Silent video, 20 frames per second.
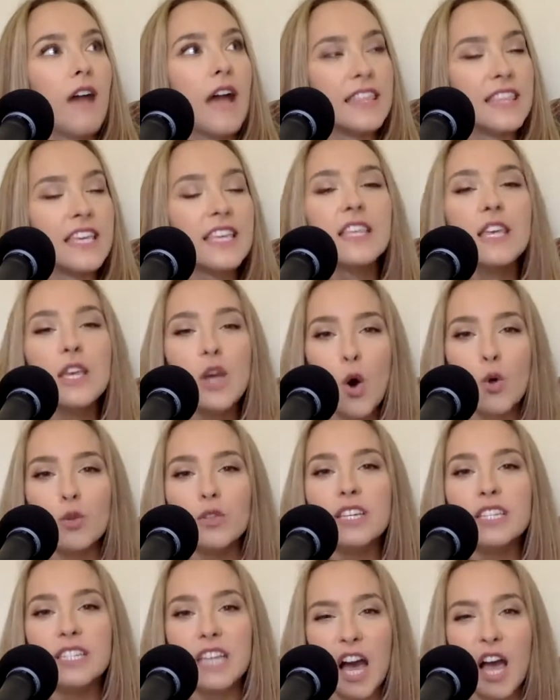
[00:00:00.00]
I think the
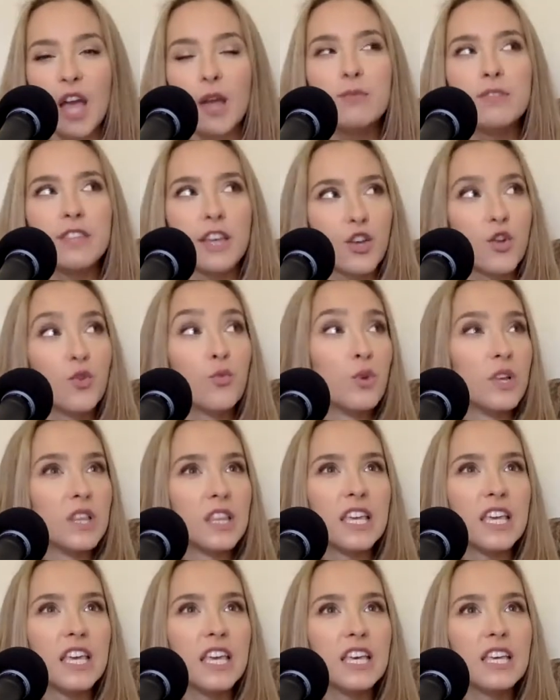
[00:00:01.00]
only types that could
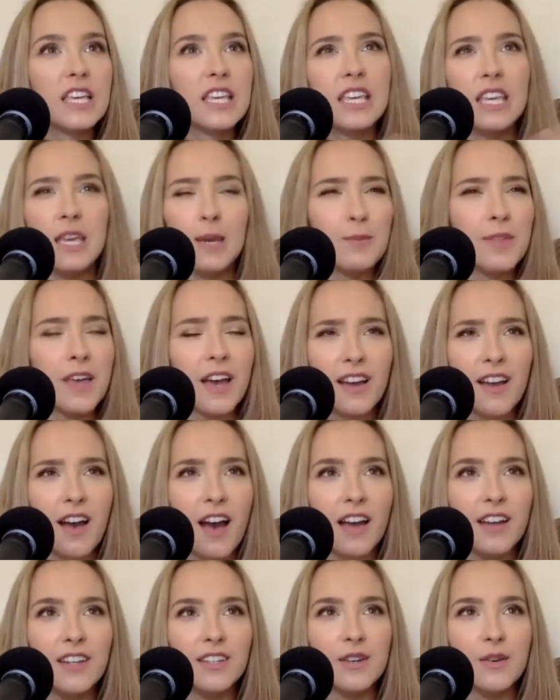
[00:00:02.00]
really keep that
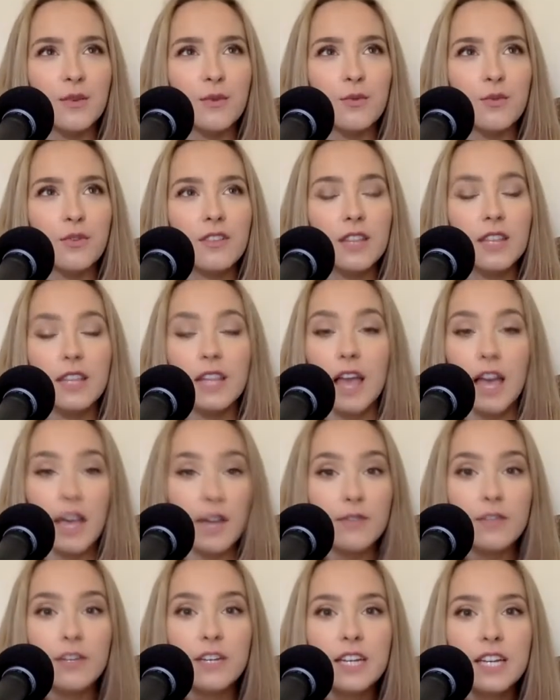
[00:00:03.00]
kind of
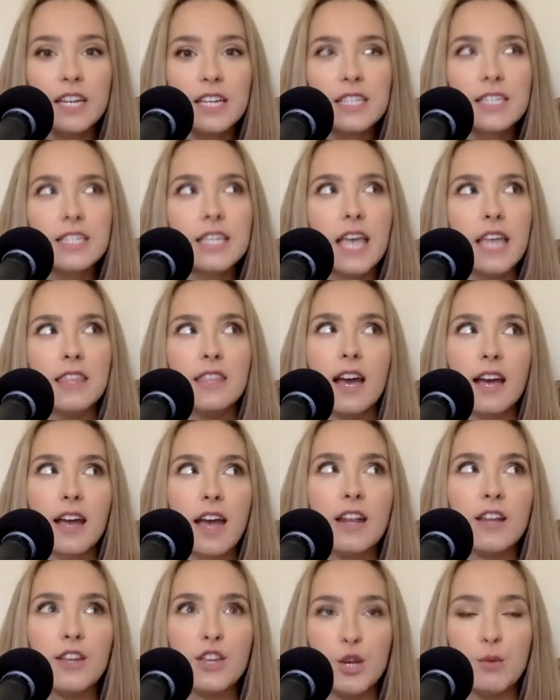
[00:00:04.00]
liveliness and that
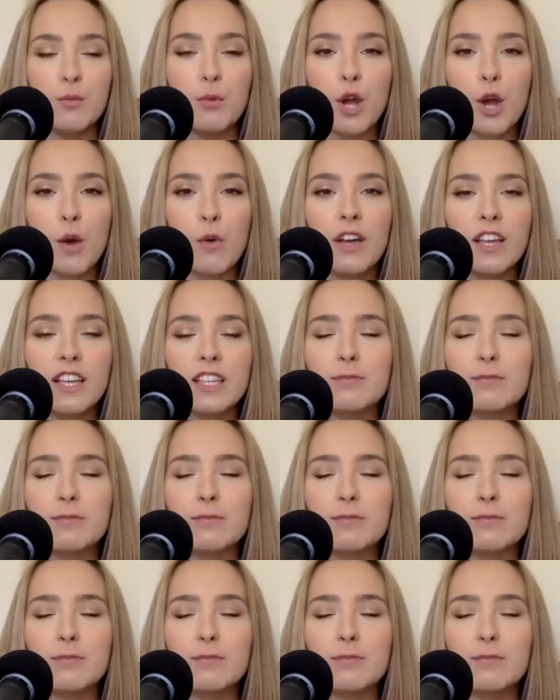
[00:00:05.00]
kind of humor going,